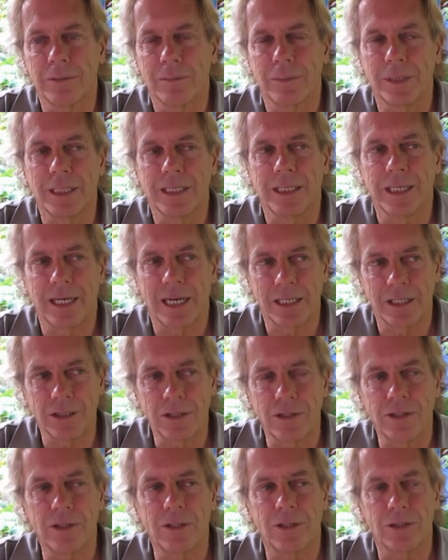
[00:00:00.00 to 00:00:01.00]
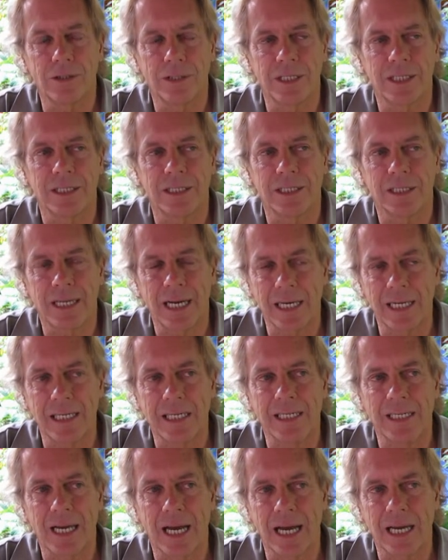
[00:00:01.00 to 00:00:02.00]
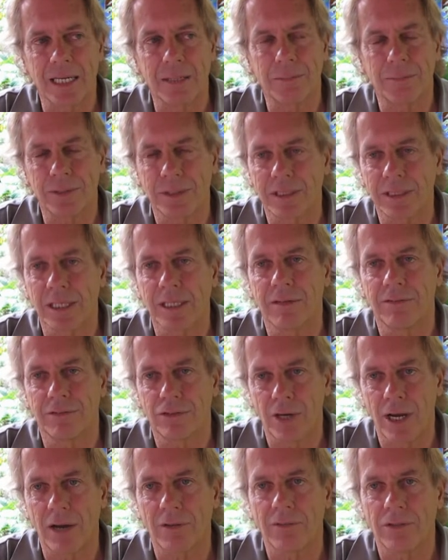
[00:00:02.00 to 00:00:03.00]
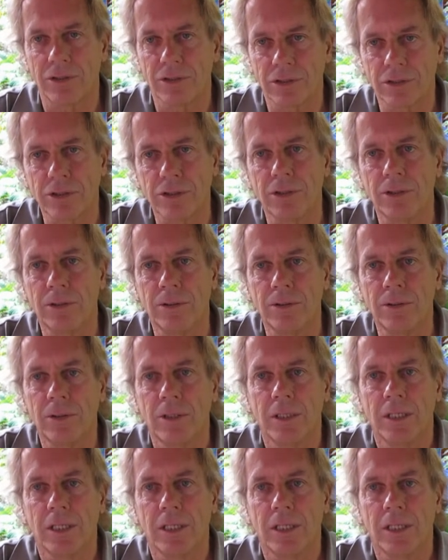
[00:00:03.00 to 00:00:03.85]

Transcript: but I do know that 99% of travelers do.